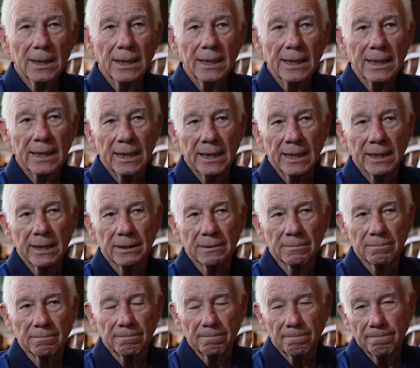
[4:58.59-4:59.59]

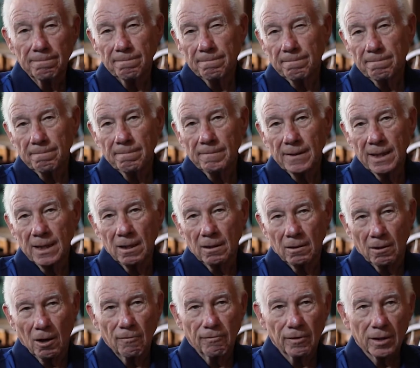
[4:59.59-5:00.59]
and
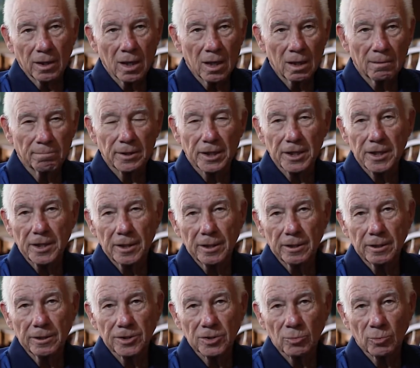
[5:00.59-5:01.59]
over a couple of
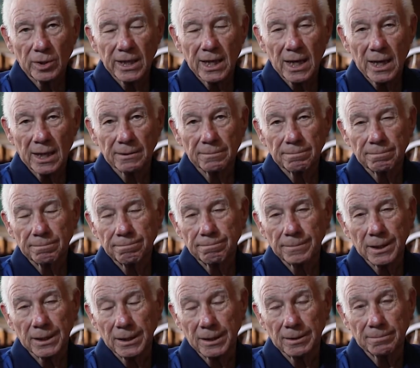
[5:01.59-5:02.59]
years we got
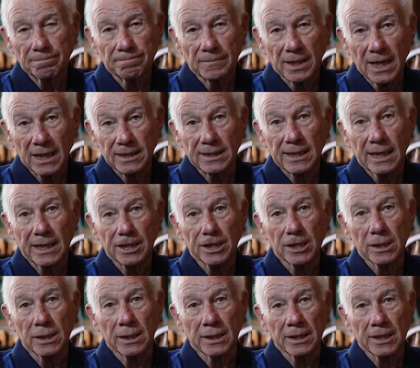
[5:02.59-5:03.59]
that
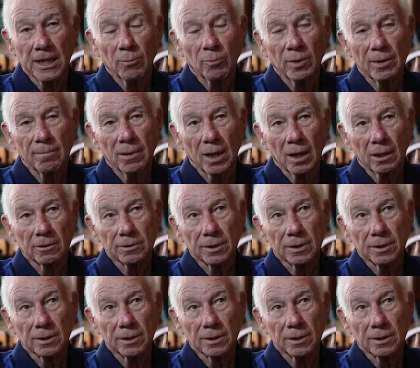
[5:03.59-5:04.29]
done. Then we bought